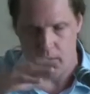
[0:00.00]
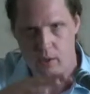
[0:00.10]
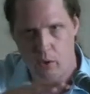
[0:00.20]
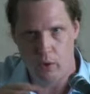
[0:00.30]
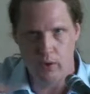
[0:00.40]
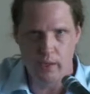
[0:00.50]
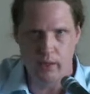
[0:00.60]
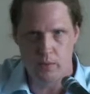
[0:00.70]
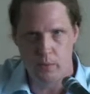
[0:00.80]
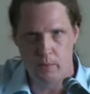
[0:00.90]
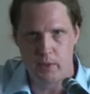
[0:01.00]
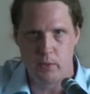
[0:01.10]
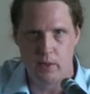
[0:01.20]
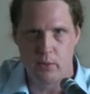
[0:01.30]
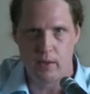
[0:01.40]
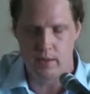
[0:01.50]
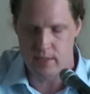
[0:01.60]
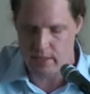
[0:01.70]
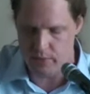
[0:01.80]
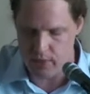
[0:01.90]
the whole year between
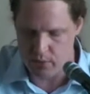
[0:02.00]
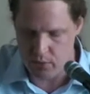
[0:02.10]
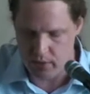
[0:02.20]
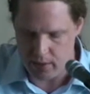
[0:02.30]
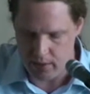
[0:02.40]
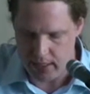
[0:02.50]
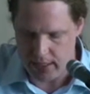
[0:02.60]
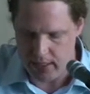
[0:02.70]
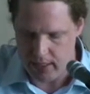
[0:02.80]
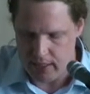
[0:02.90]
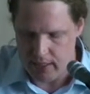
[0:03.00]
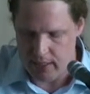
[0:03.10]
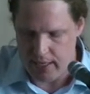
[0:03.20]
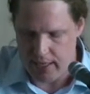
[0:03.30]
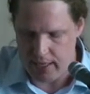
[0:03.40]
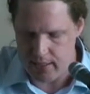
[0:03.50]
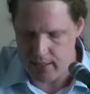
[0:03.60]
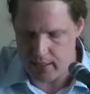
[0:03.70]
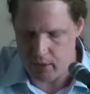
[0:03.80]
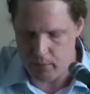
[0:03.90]
2007 and 2008, they had
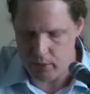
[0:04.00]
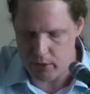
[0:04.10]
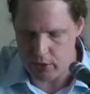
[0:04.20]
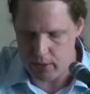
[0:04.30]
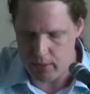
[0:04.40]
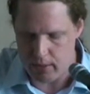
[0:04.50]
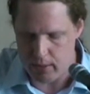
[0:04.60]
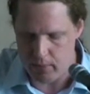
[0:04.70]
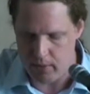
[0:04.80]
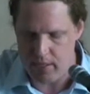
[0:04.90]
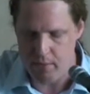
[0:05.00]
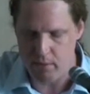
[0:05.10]
accomplished food